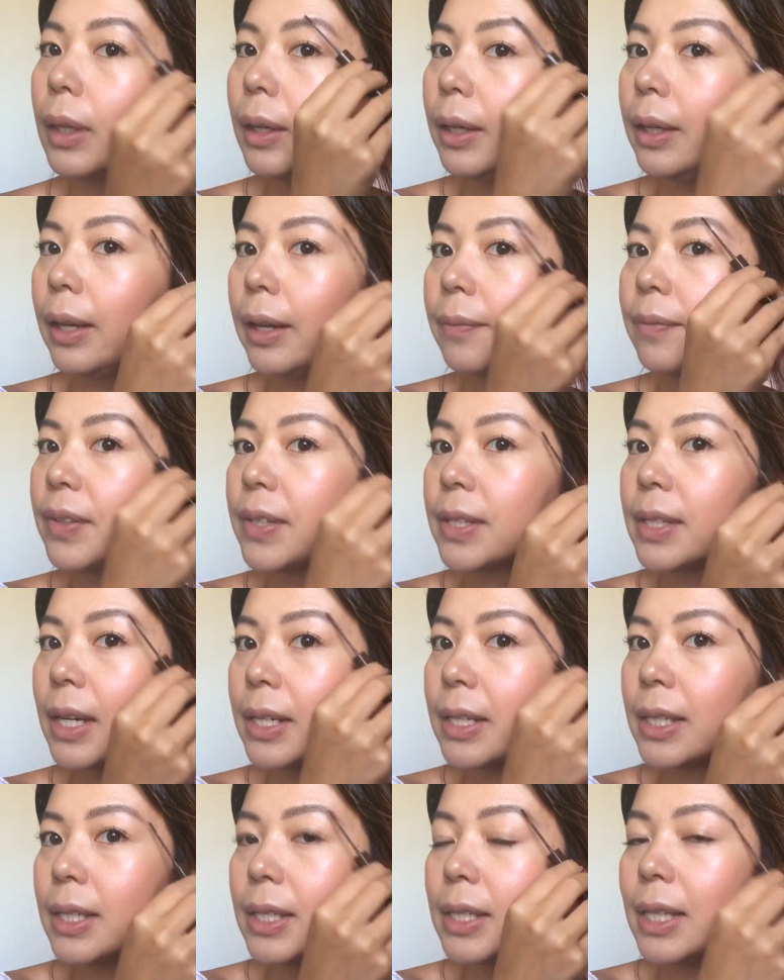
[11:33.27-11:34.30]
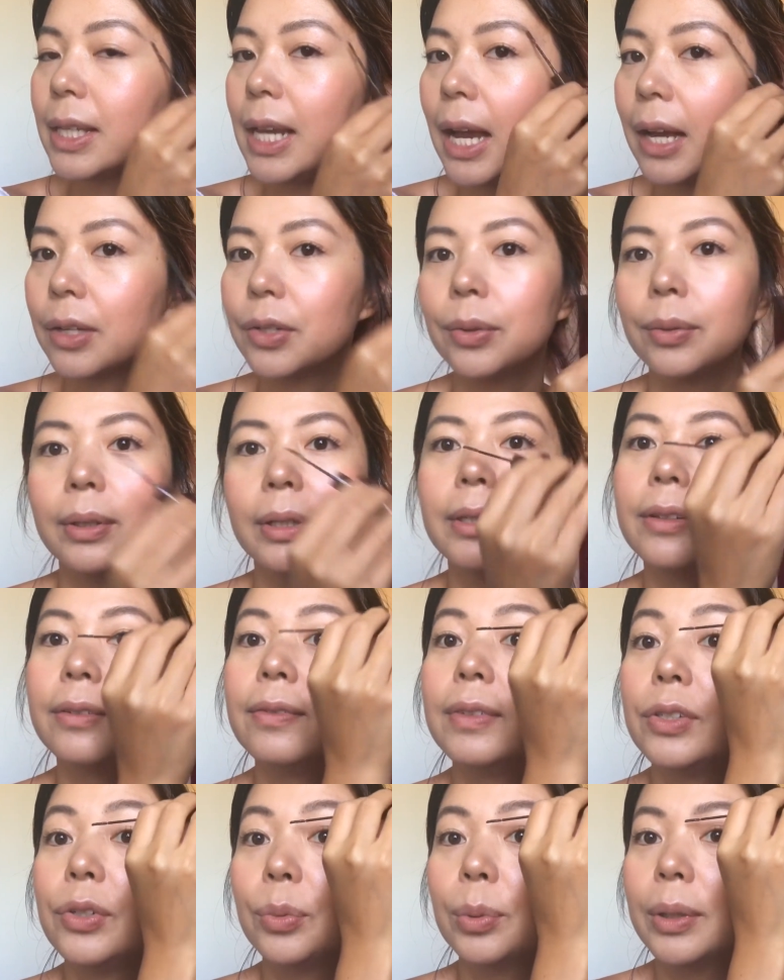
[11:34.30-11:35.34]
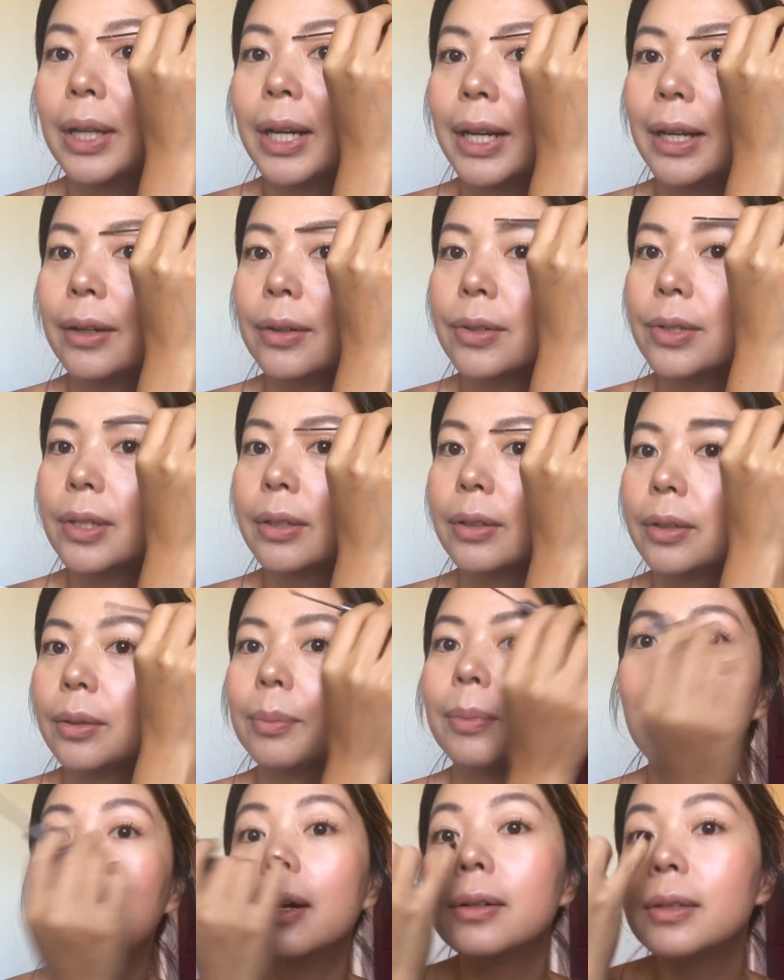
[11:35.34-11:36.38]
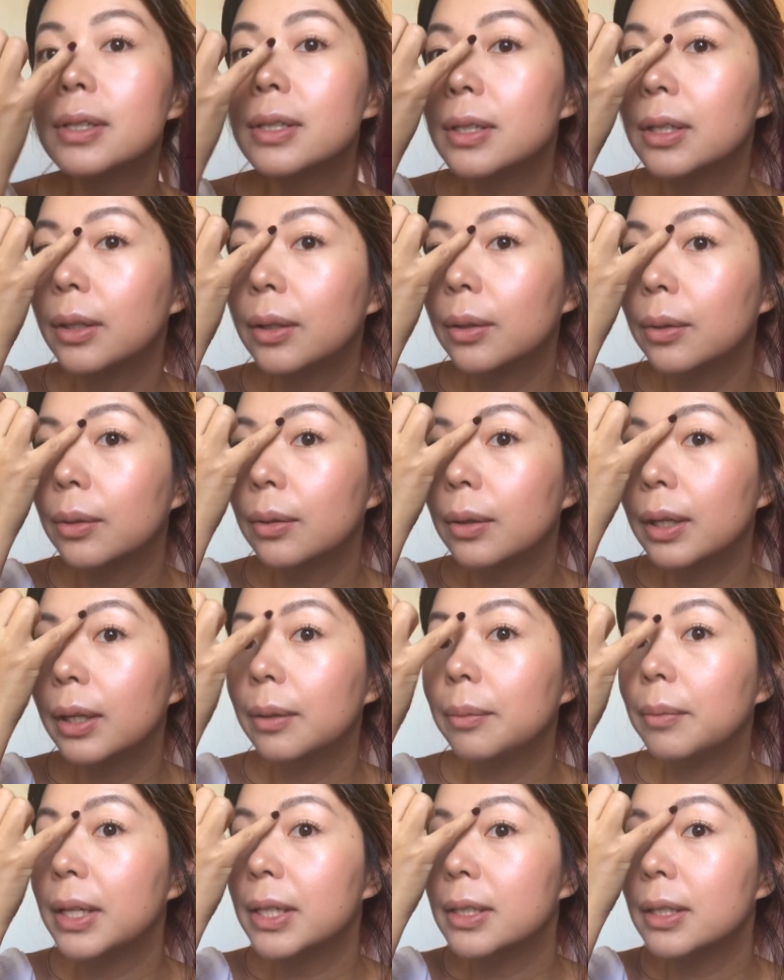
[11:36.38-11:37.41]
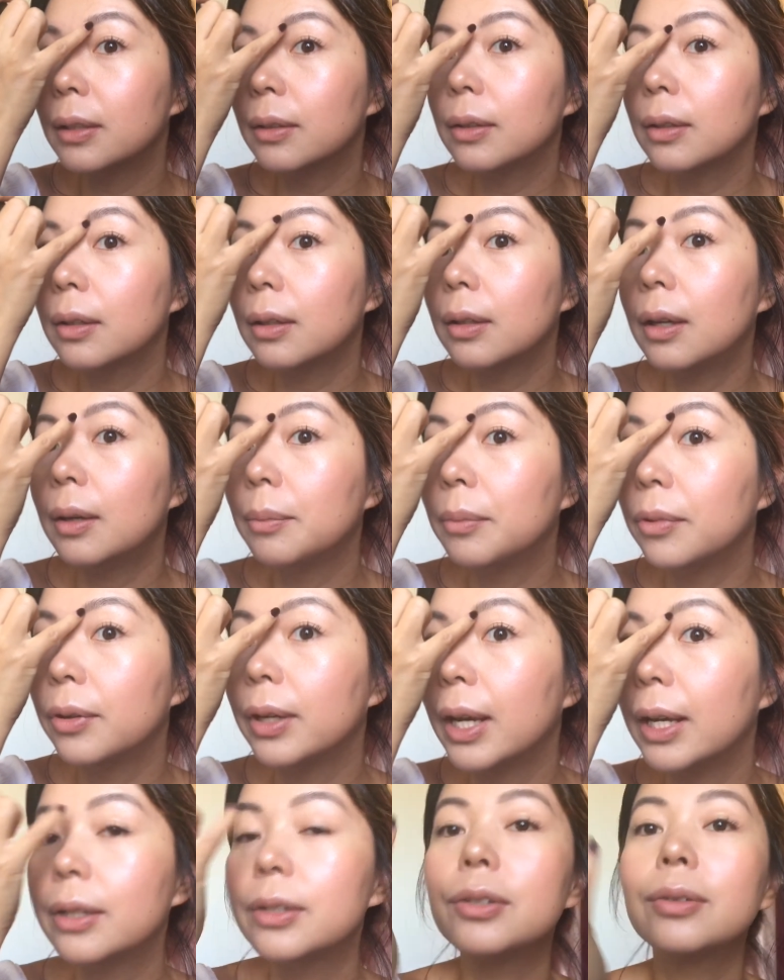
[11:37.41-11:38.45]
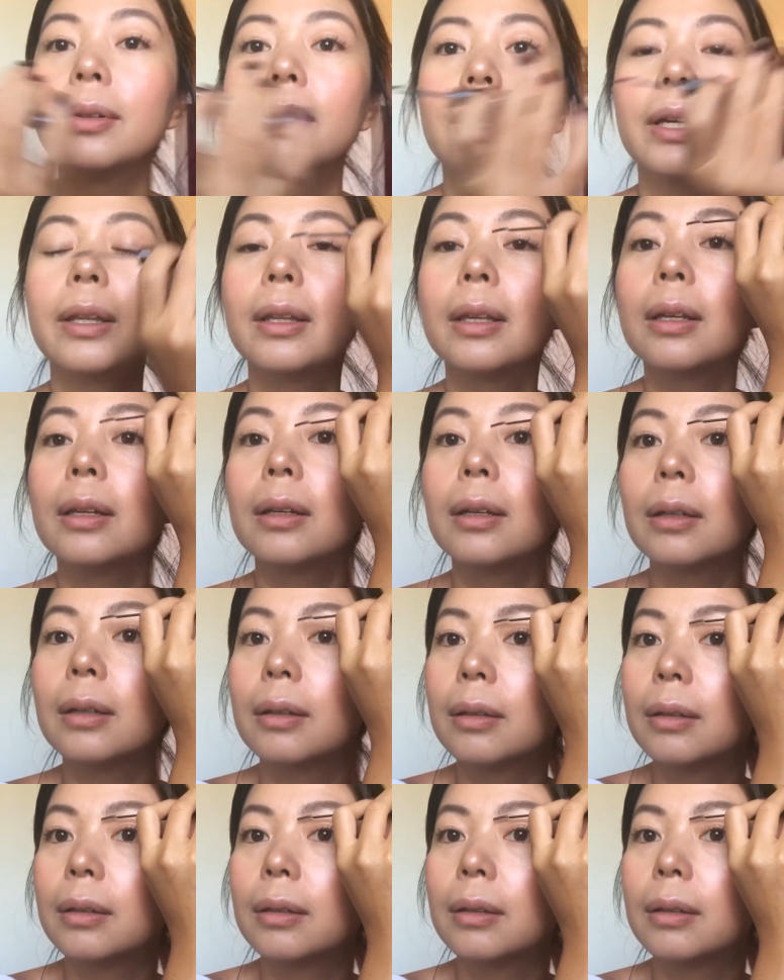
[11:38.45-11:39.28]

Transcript: It emphasizes the actual individual hairs on your brows, so it makes it look a lot more natural, I think.